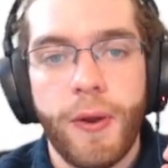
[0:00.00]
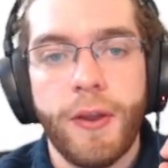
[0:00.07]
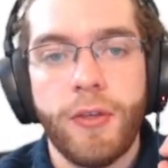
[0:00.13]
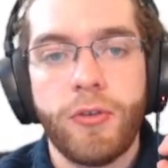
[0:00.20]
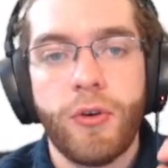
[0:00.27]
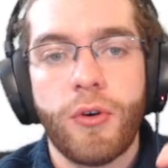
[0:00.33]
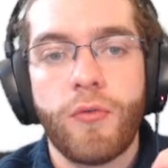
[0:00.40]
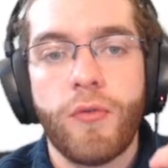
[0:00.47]
And
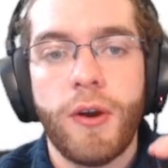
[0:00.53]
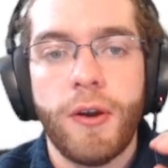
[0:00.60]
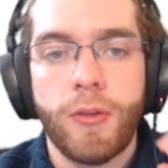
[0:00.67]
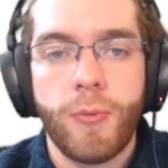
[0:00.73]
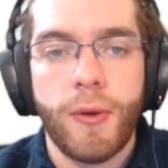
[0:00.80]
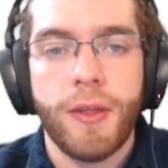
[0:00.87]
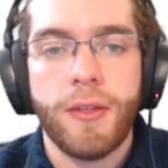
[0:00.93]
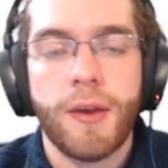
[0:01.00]
it's going to run
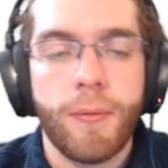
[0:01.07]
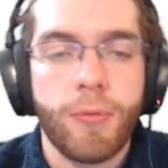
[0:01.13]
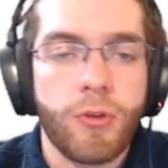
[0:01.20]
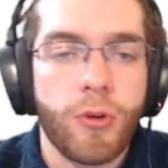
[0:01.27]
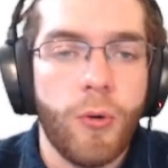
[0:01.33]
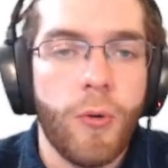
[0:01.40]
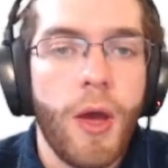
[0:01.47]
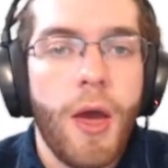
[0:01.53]
as many times.
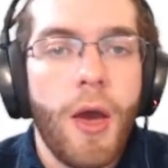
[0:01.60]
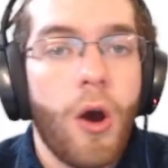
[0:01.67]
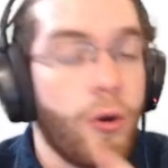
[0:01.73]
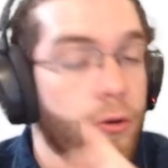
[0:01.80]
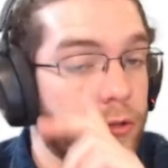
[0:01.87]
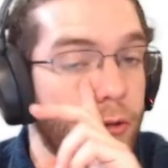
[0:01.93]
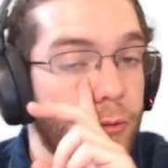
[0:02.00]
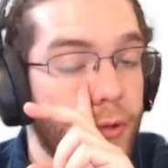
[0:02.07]
So,
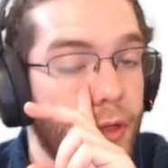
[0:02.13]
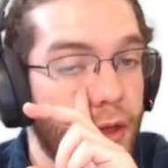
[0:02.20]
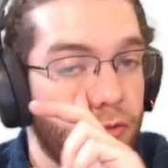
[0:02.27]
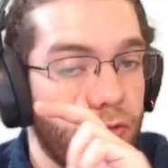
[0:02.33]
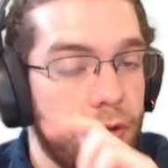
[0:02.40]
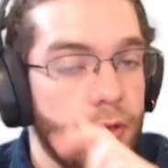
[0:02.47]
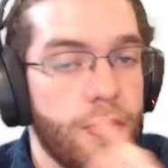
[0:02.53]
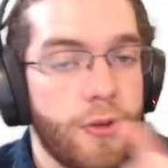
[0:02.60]
or excuse me,
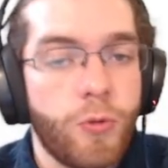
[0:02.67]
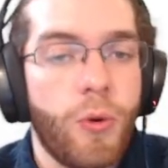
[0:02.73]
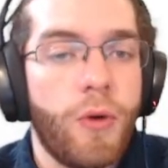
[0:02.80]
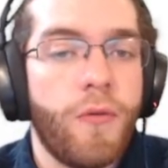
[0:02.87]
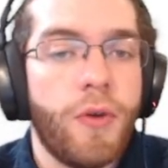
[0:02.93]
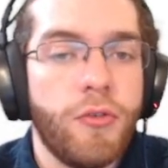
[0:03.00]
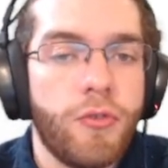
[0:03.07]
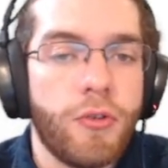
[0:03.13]
this
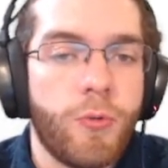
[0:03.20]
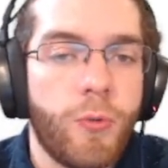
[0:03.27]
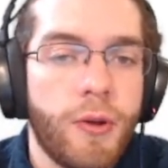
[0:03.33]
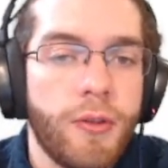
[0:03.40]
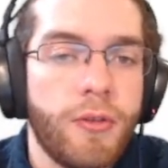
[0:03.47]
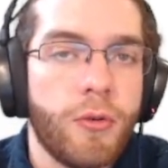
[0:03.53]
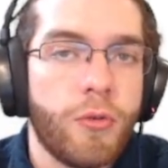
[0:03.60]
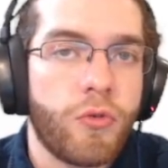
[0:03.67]
won't run just
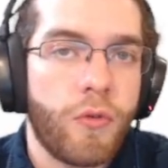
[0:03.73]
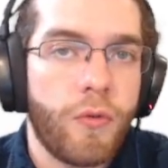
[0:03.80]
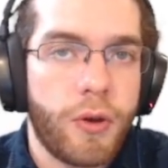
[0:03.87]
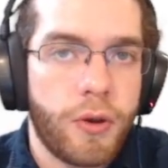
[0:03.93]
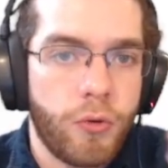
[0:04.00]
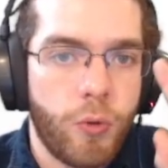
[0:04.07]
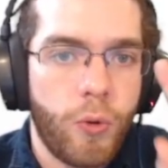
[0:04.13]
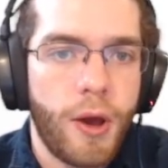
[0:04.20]
once. This will
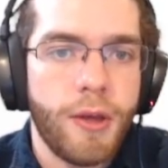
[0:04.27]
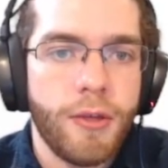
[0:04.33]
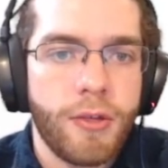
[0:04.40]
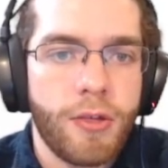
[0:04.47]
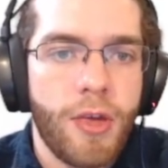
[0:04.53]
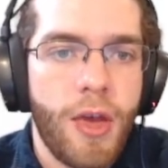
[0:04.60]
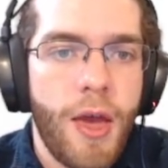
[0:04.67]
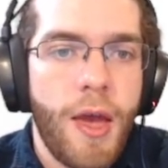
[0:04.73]
run
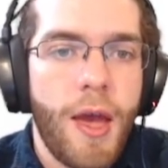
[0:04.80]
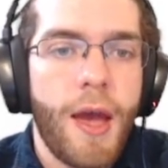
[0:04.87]
twice.